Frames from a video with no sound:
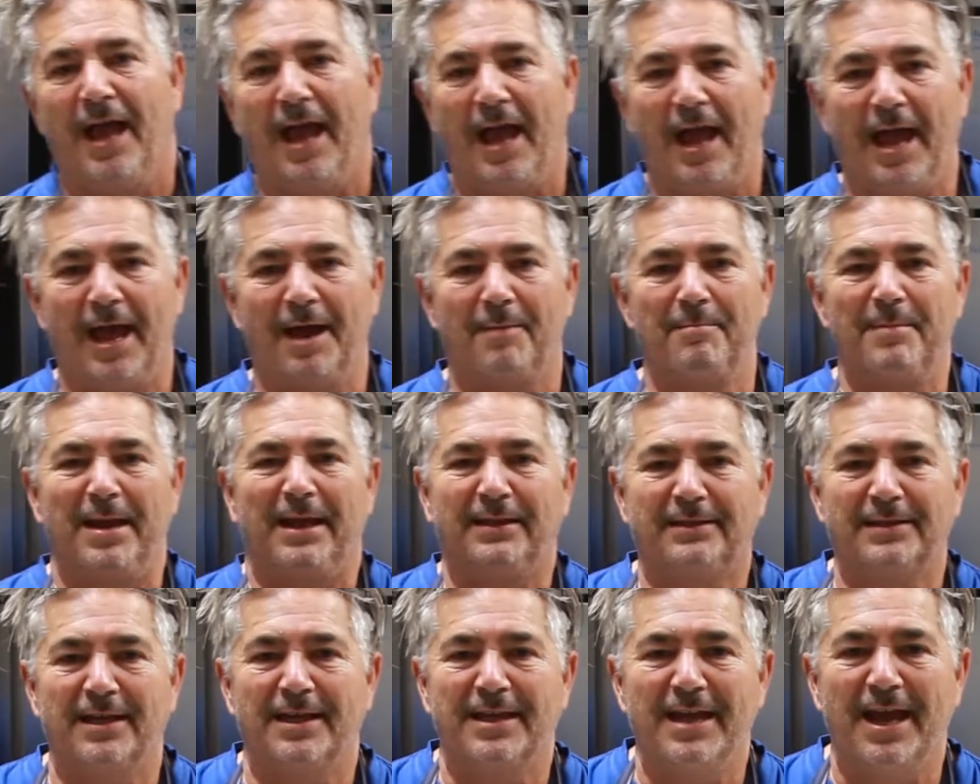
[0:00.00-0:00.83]
I
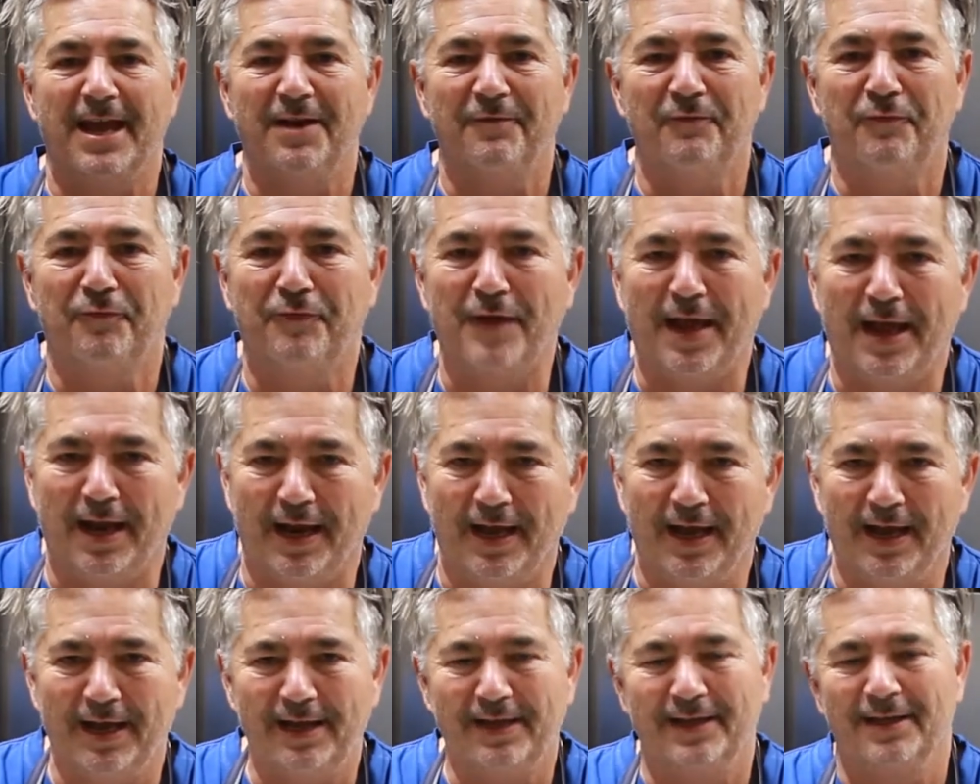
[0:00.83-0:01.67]
met a young
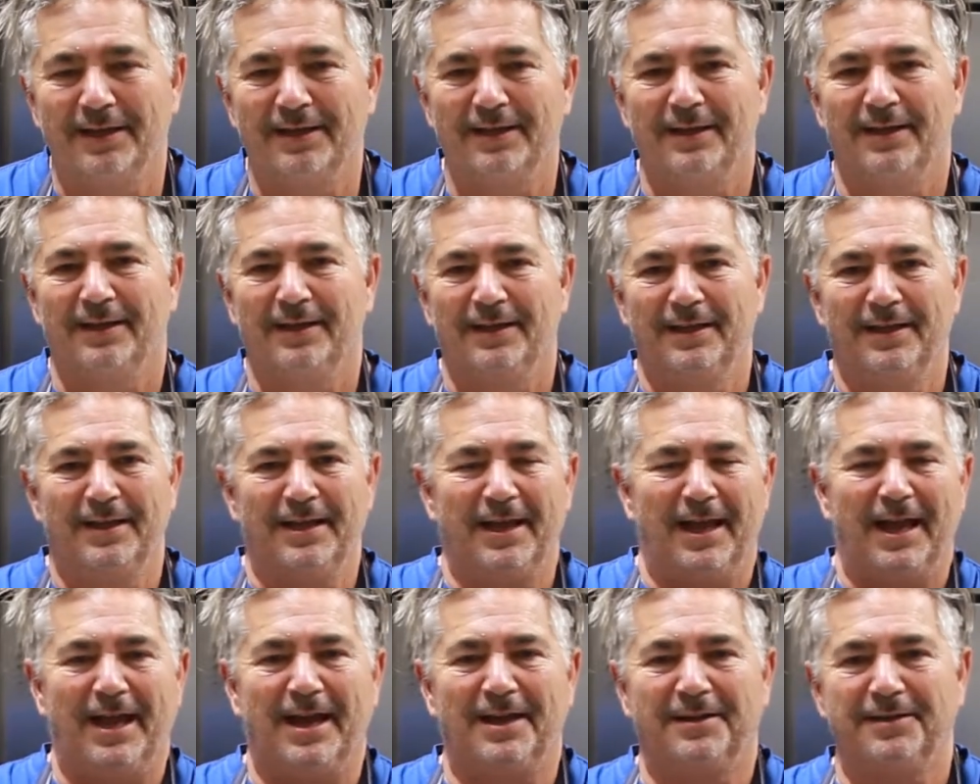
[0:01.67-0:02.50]
fella
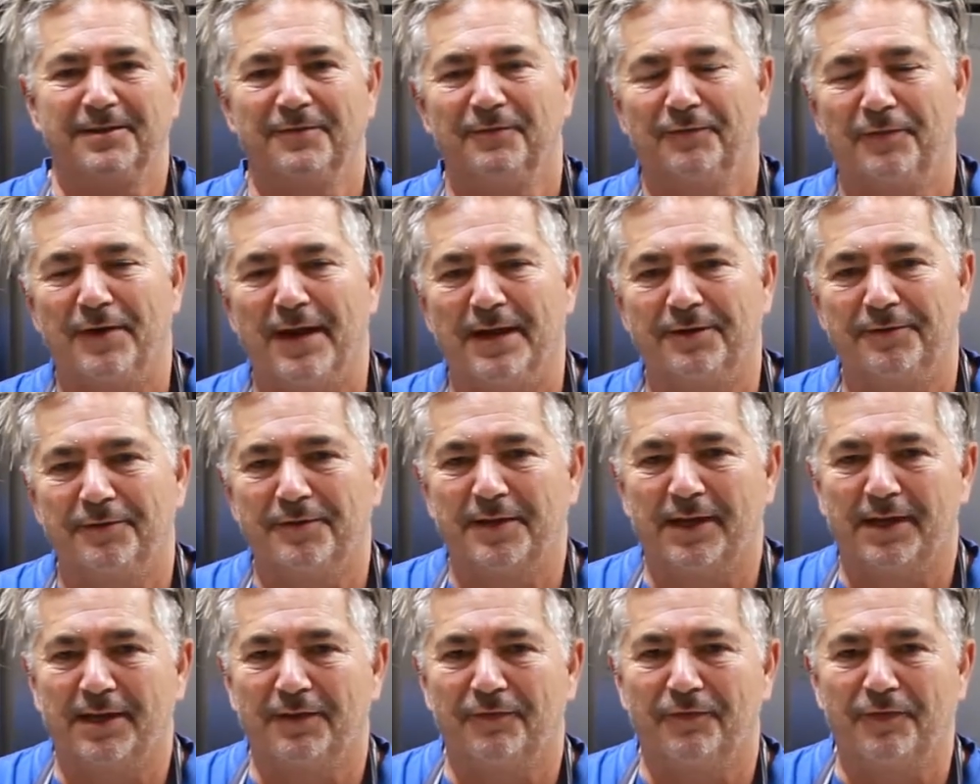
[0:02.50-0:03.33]
out in front of
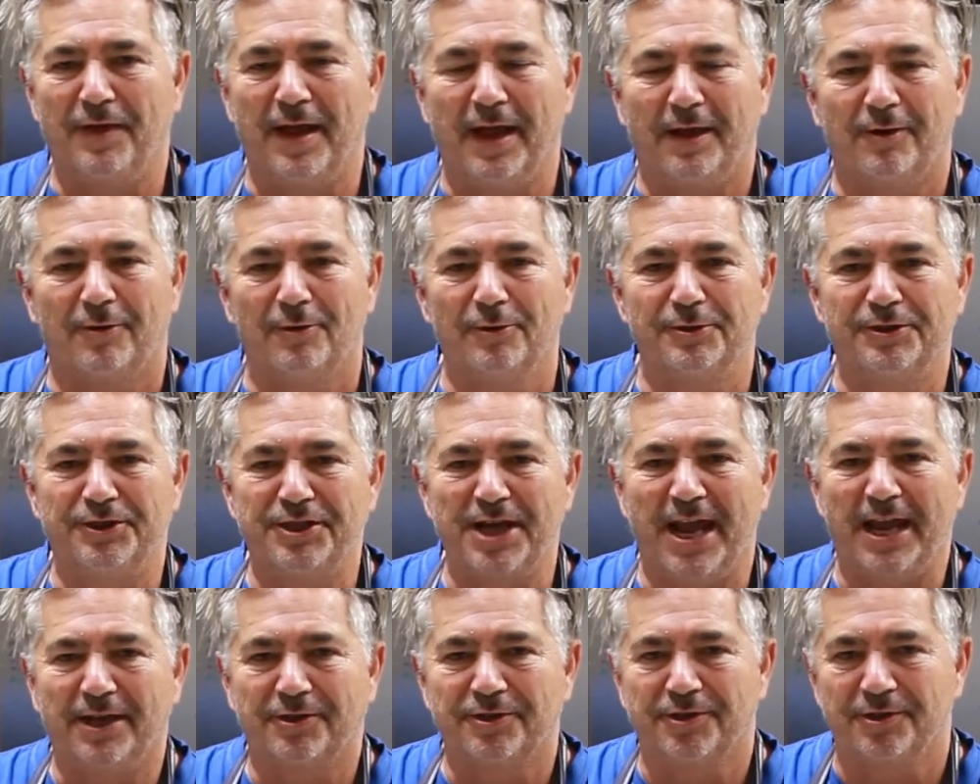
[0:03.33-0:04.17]
the cafe called
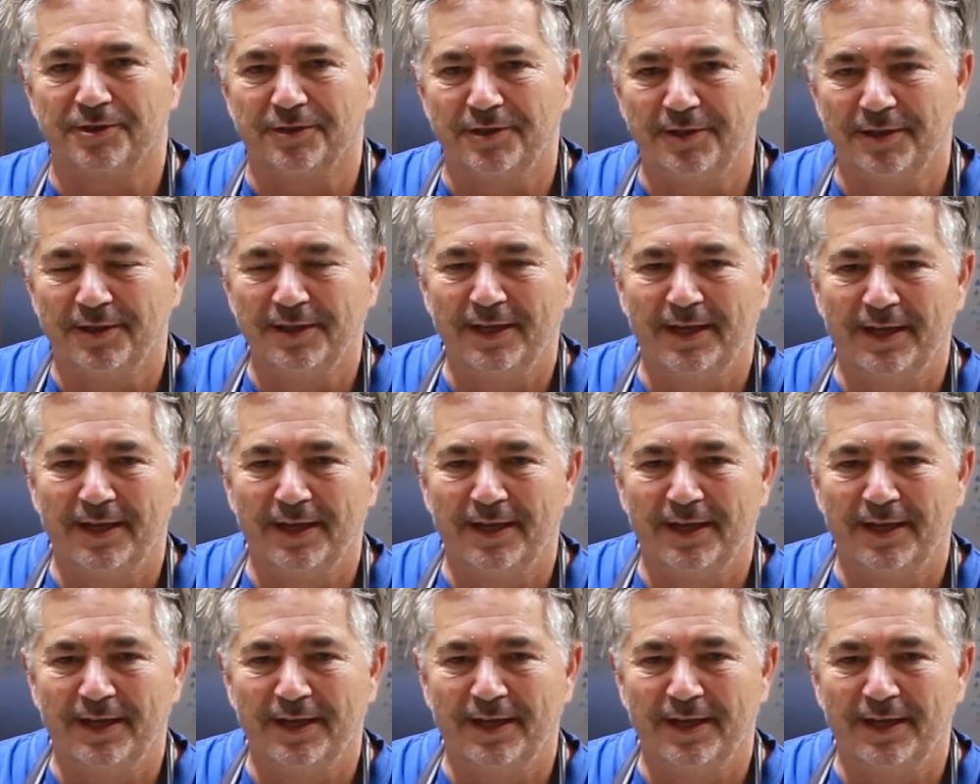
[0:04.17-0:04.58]
Jackson,